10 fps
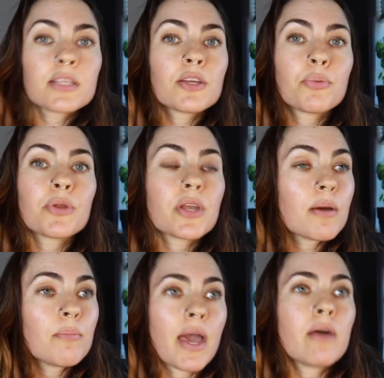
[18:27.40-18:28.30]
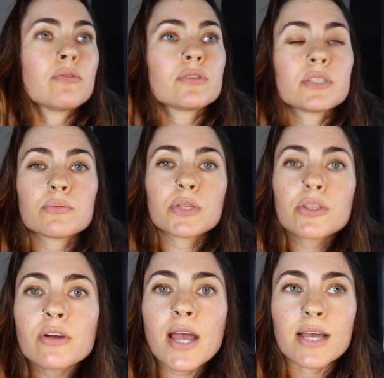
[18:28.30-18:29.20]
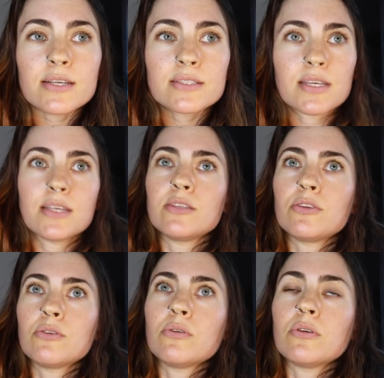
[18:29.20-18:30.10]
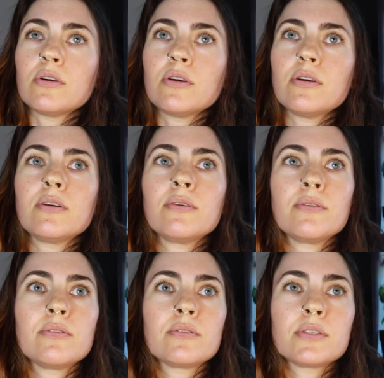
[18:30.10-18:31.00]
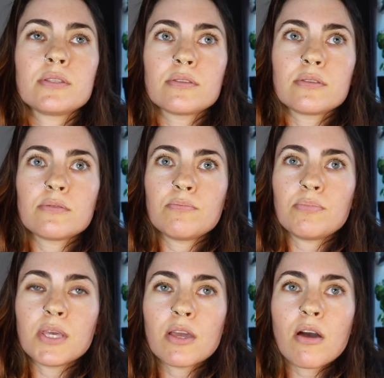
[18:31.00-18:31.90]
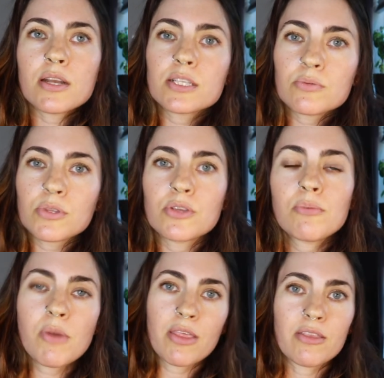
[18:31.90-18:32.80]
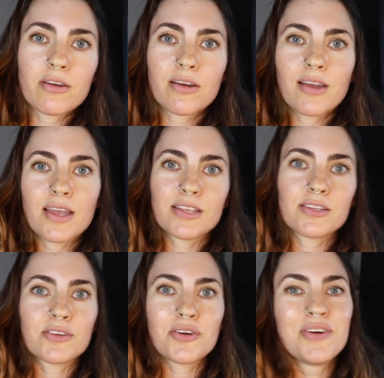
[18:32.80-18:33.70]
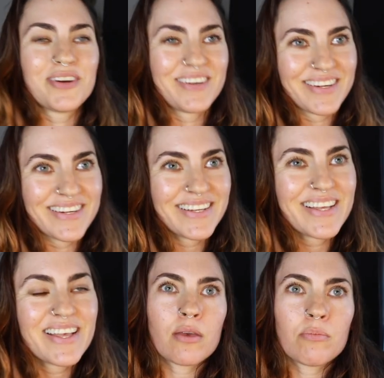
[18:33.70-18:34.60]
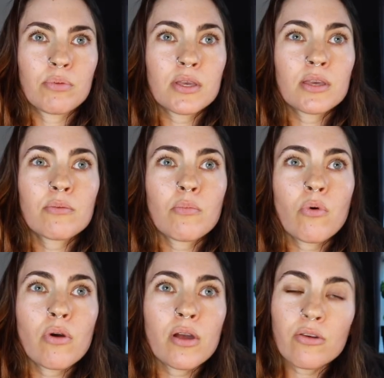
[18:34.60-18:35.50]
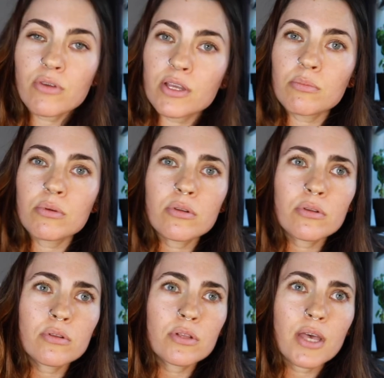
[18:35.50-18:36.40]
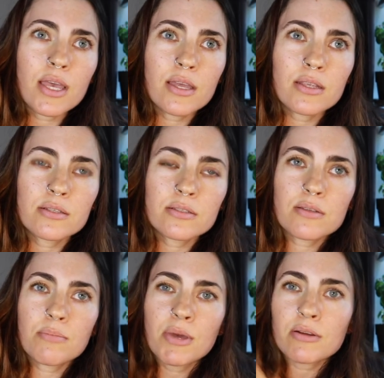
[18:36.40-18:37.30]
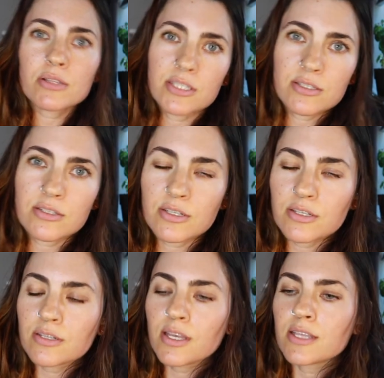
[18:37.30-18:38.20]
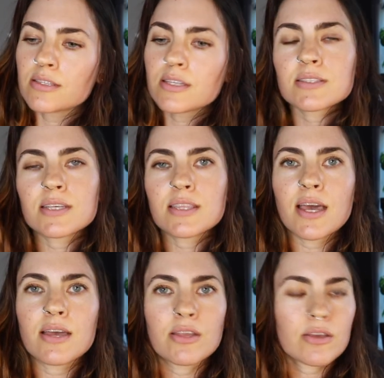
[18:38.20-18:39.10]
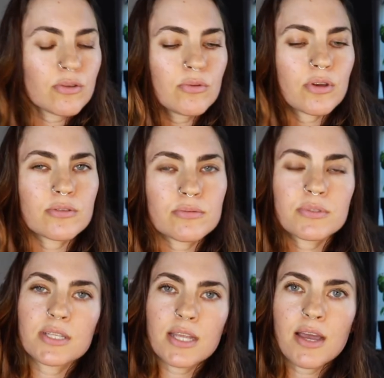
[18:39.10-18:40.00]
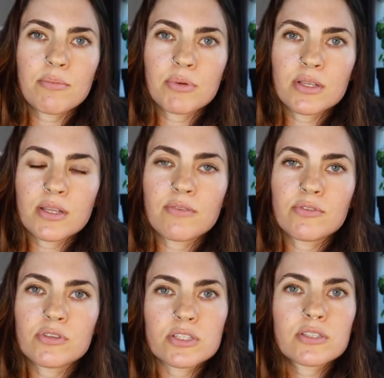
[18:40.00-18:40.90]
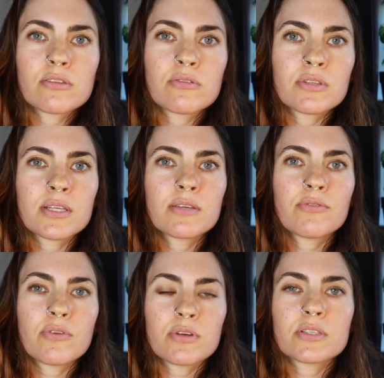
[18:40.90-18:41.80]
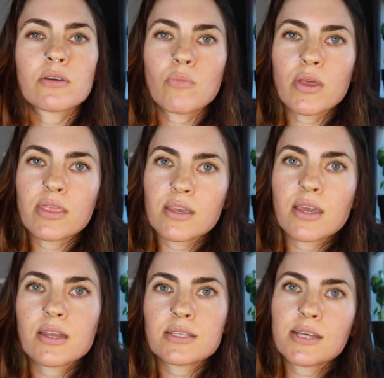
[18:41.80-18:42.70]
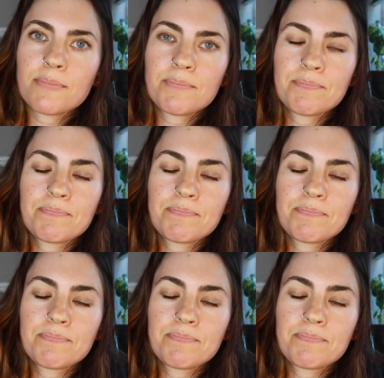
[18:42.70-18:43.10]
you're putting up boundaries with your ex, and you're being honest with your mother, and you're being more agreeable and a better listener and things like that. Like, who knows what's going to happen if you just slowly focus on one thing at a time.